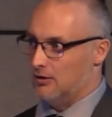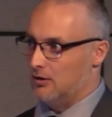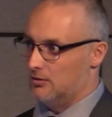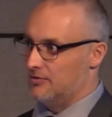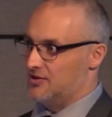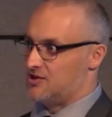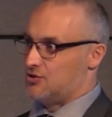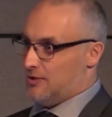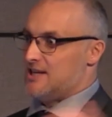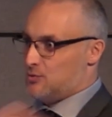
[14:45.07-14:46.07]
All of the
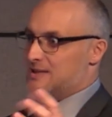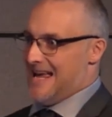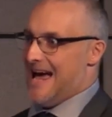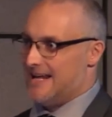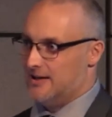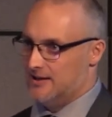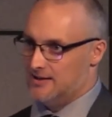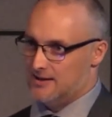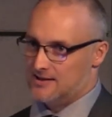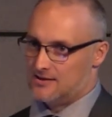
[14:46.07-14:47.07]
stress was added
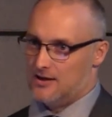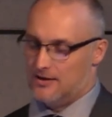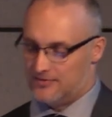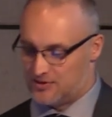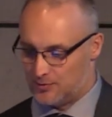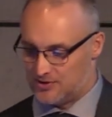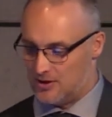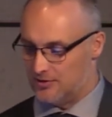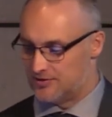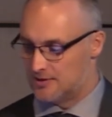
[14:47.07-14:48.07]
into his life as a
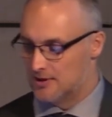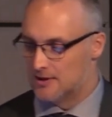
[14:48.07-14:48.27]
result.